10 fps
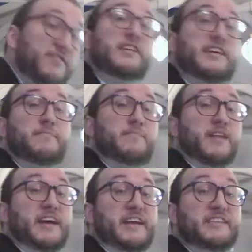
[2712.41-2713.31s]
the hymn
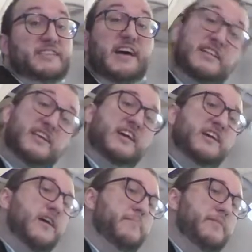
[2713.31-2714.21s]
playing. It's not like
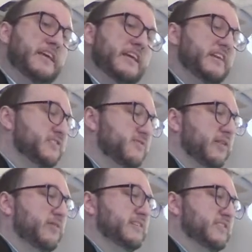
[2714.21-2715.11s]
accompanying a
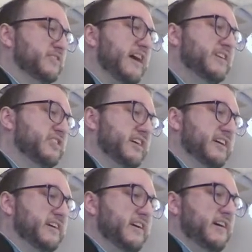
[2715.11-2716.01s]
soloist. You're actually
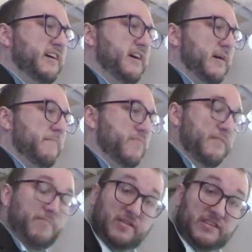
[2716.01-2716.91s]
um, the
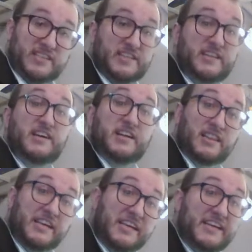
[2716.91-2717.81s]
person
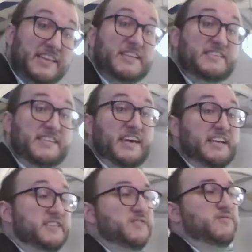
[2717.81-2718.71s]
leading the singing,
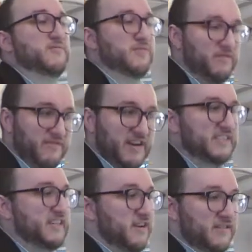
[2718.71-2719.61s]
so your
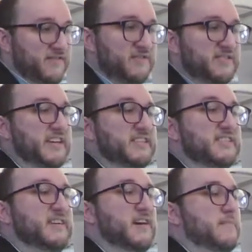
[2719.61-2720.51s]
phrasing, all of those
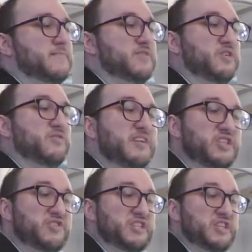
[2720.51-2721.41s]
things. Um, so your
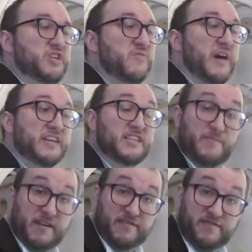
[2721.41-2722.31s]
registration, you want it to
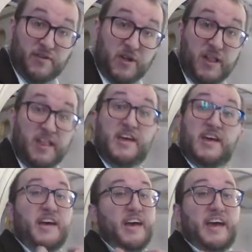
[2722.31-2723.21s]
be full
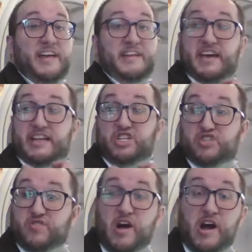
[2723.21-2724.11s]
and, and
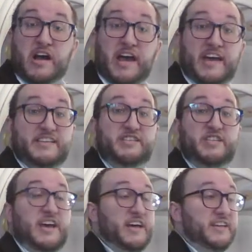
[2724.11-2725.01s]
strong and,
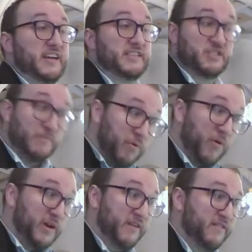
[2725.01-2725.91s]
and, and
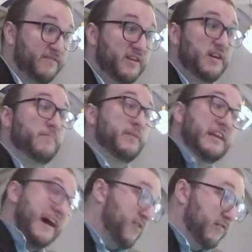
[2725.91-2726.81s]
supportive, but
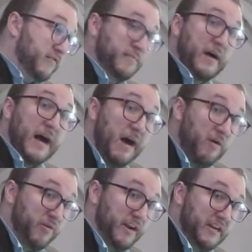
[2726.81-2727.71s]
not
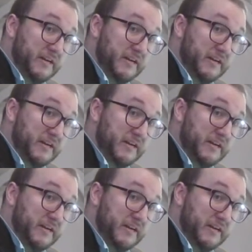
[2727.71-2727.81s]
overpowering.